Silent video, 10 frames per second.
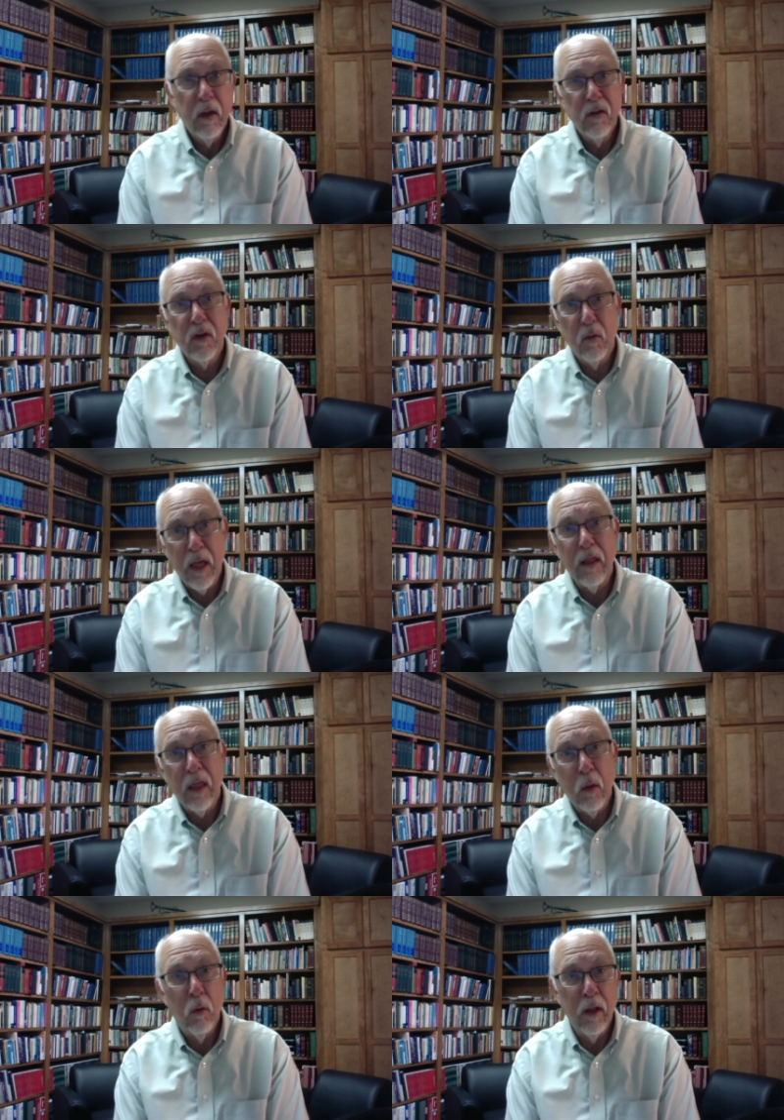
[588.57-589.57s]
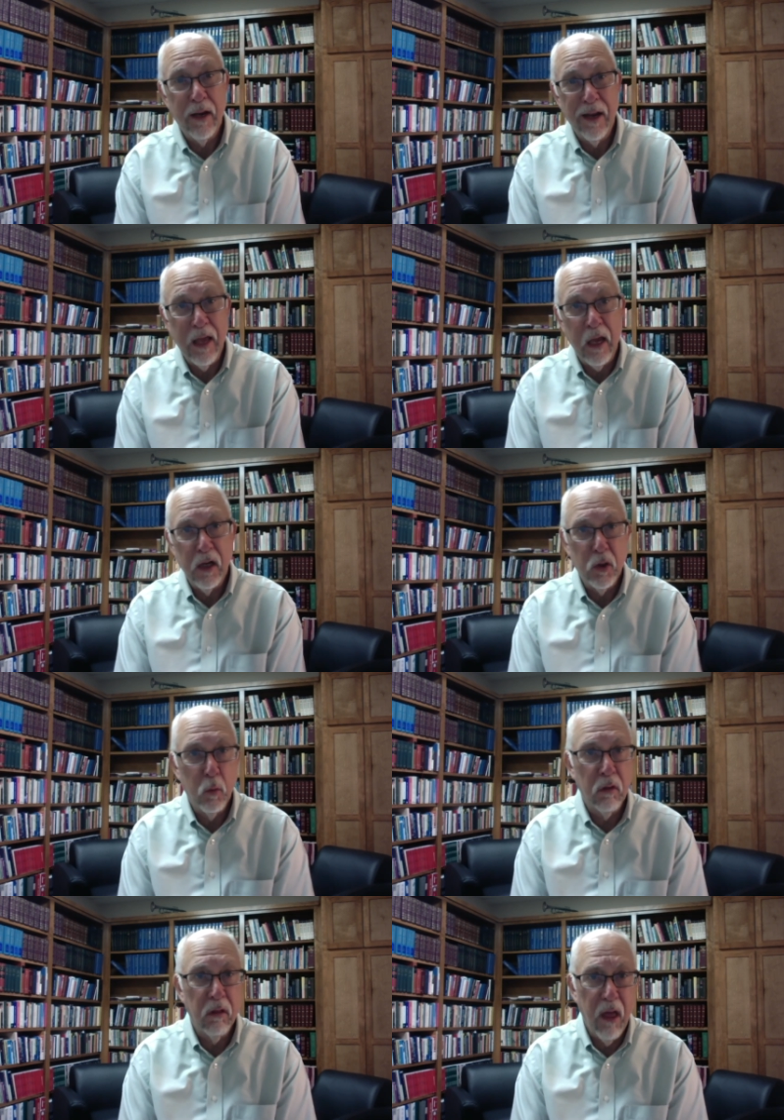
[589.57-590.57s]
so that they will engage
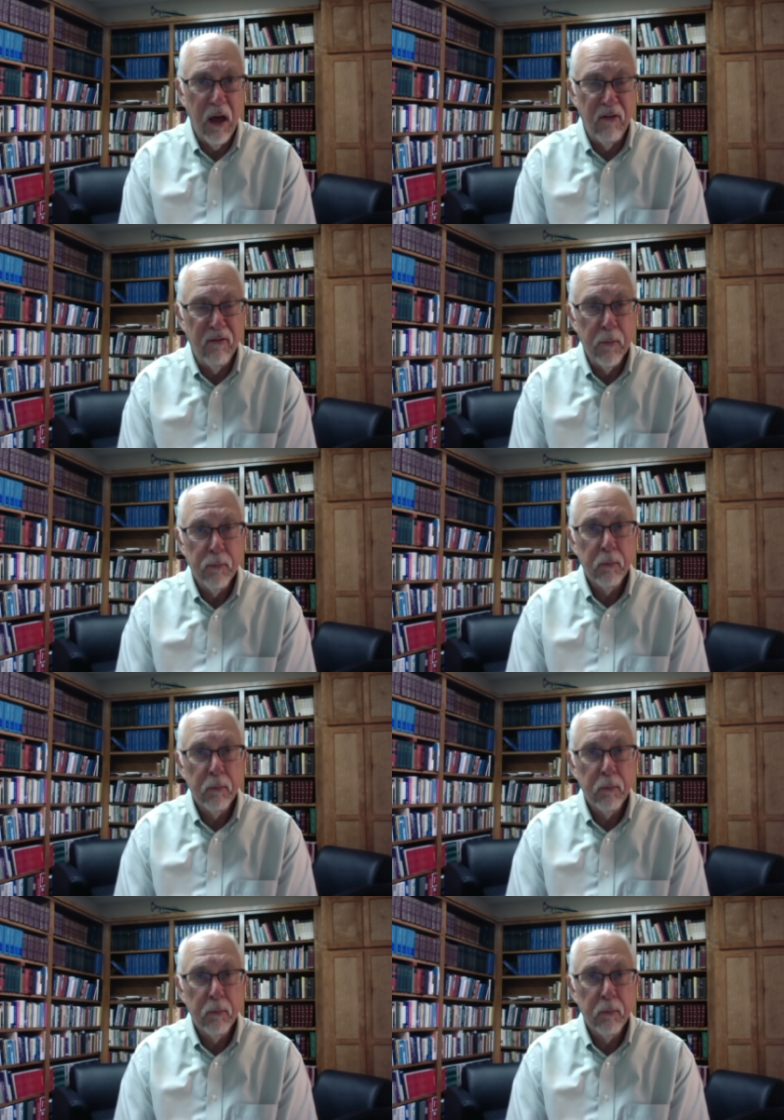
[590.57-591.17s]
with love,